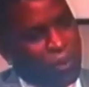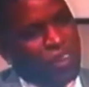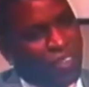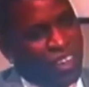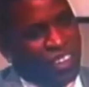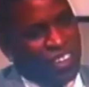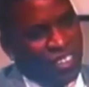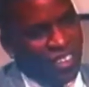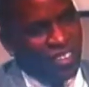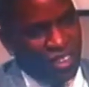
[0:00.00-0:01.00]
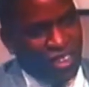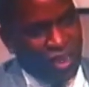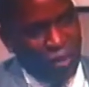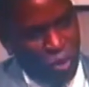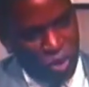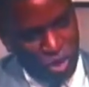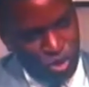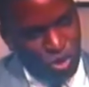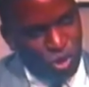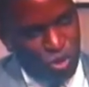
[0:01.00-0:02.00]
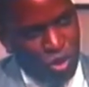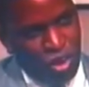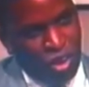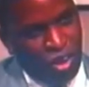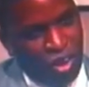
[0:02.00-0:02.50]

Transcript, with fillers: a piece like this is and the type of work that you do,